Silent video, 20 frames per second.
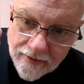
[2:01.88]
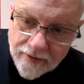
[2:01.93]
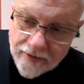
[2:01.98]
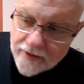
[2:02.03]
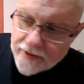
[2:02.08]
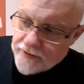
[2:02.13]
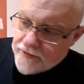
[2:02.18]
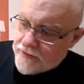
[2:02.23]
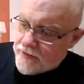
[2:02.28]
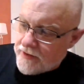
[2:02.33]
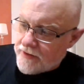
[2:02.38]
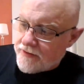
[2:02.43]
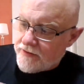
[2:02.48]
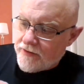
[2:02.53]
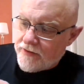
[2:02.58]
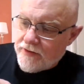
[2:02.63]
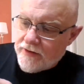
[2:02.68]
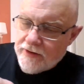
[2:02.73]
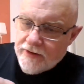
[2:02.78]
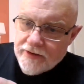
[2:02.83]
It says,
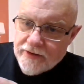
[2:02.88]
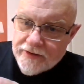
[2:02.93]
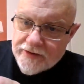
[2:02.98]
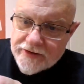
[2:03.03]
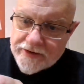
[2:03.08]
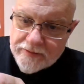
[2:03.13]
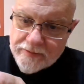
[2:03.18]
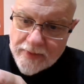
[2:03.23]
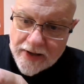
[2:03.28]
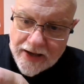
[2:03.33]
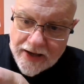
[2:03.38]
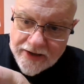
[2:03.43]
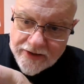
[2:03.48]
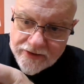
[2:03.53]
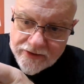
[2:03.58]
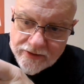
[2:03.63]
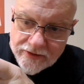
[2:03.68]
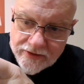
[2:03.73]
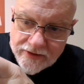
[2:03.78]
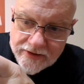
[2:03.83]

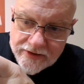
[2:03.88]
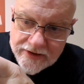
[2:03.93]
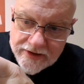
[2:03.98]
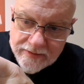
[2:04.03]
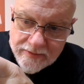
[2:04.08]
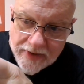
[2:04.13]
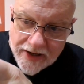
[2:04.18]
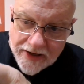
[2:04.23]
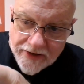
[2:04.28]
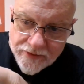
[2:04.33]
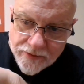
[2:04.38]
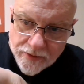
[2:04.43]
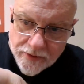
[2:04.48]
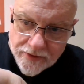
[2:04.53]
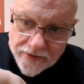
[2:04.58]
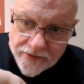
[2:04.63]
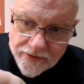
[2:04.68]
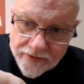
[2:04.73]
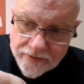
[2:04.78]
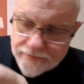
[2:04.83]
smash
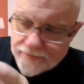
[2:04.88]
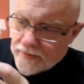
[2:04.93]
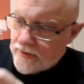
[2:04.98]
words.